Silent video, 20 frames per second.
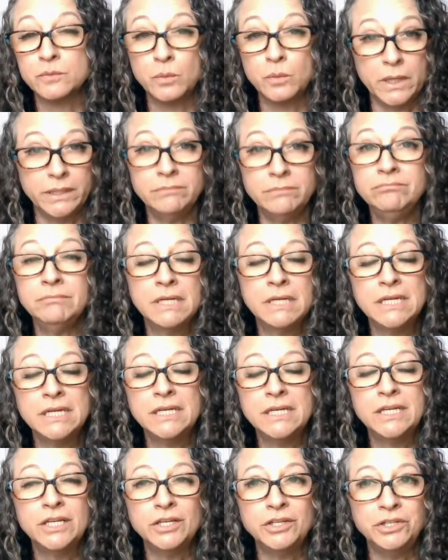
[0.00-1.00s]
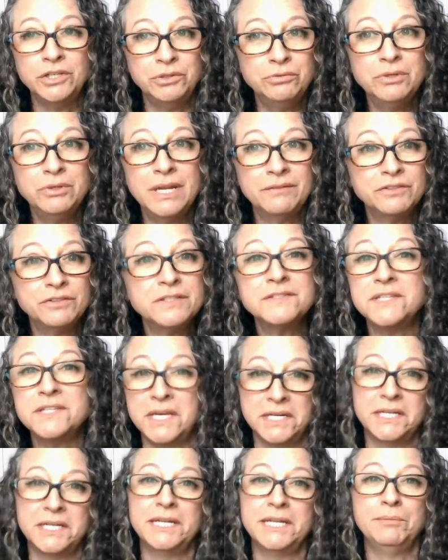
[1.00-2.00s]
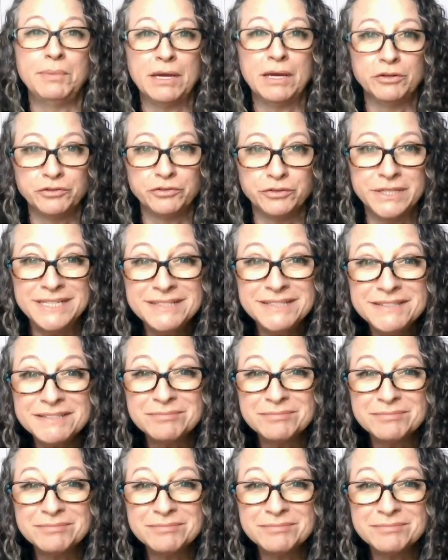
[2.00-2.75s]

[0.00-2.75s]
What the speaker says: One, you never set any boundaries.